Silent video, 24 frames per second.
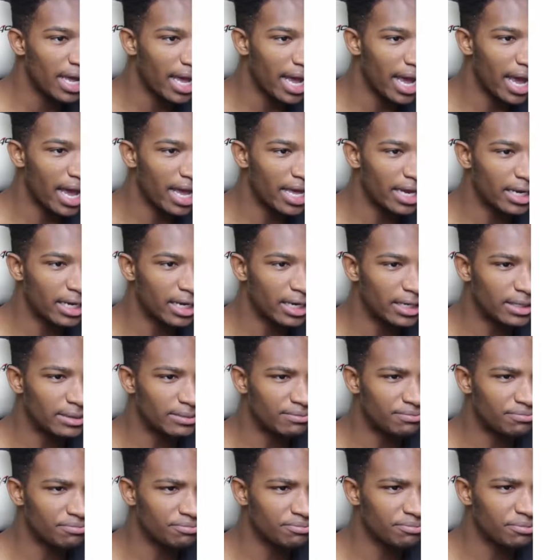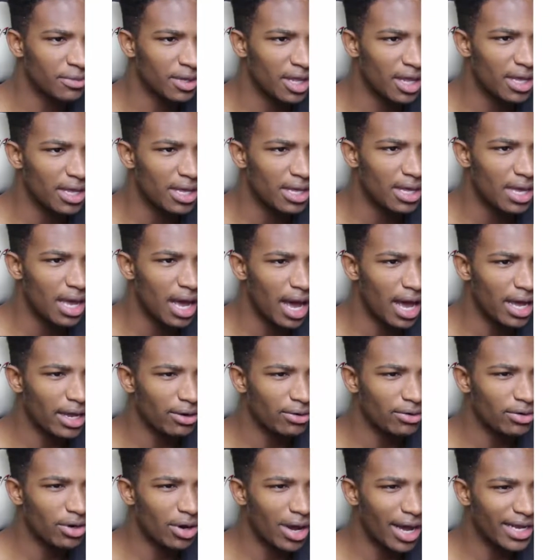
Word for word: and um, I don't know.